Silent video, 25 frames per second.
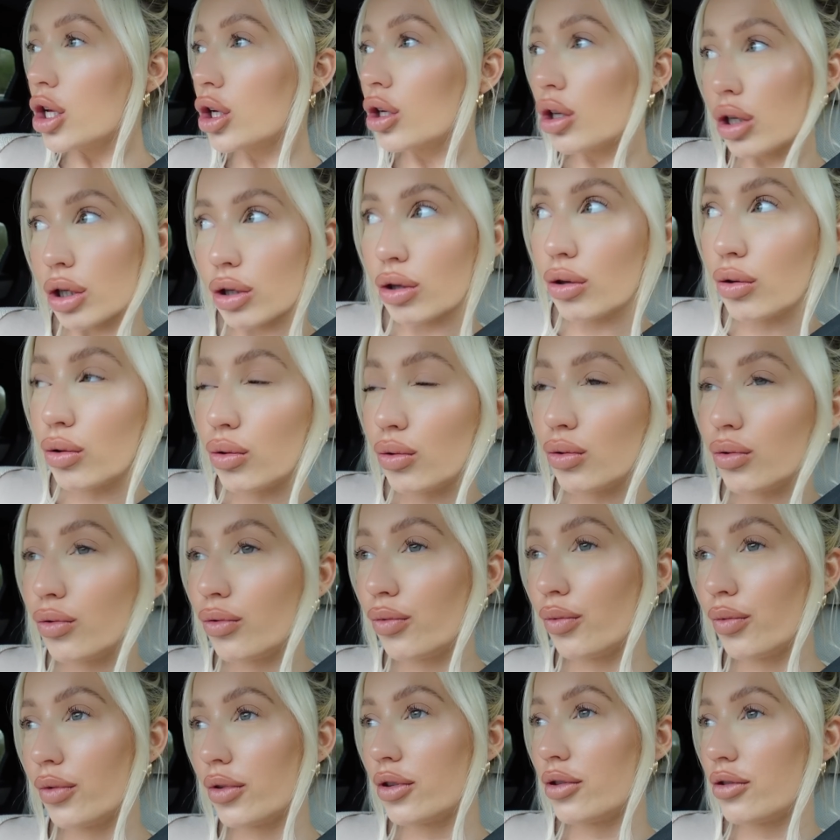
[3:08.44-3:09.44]
cool
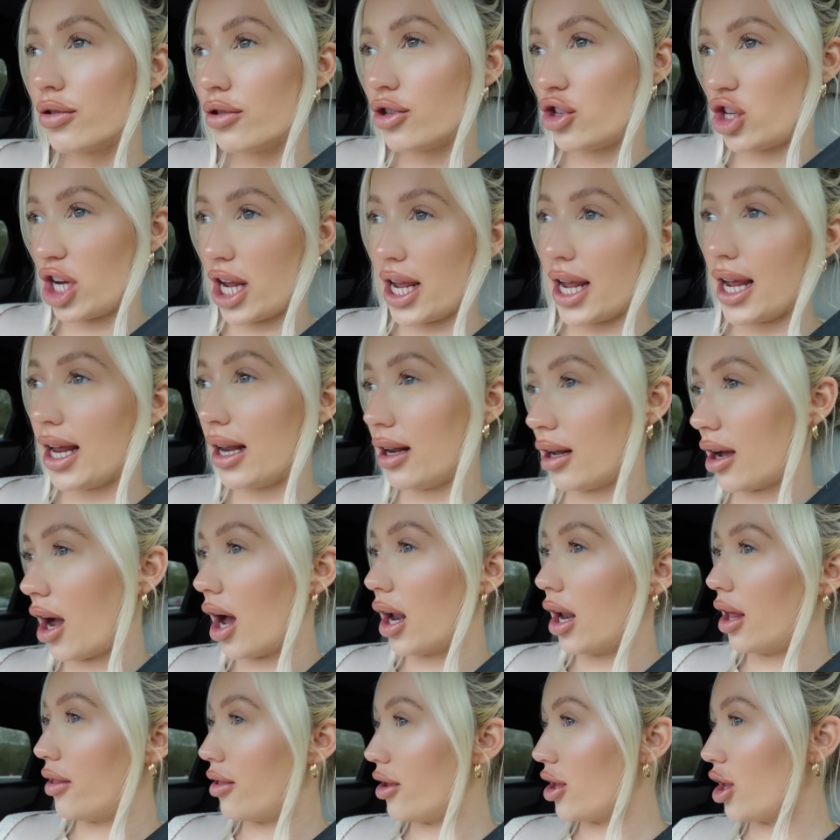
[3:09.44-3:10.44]
jean
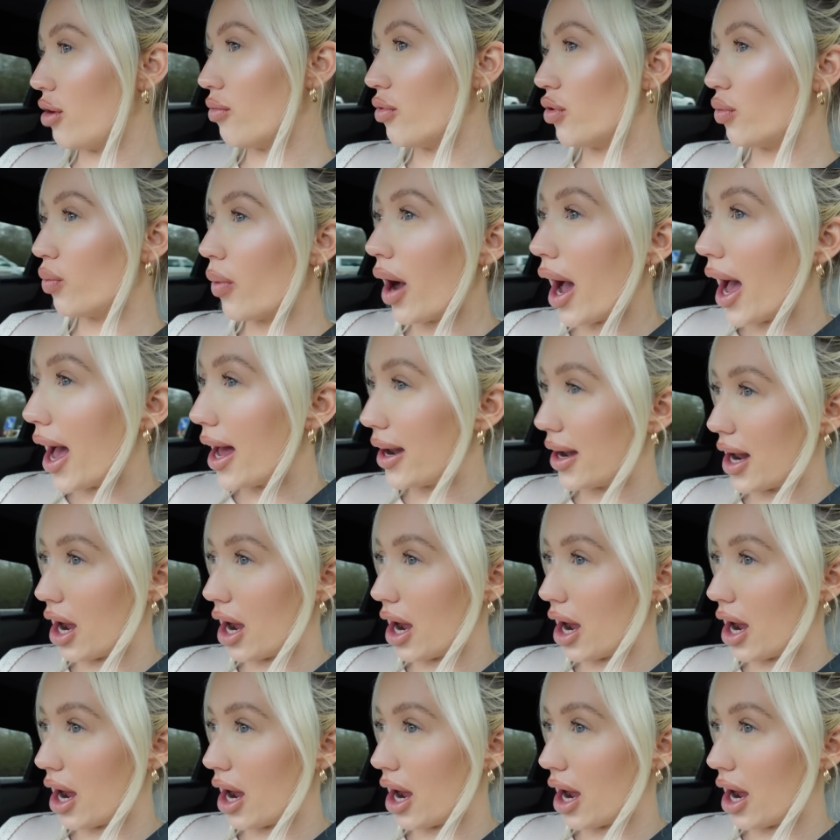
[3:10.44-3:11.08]
colour that you would wear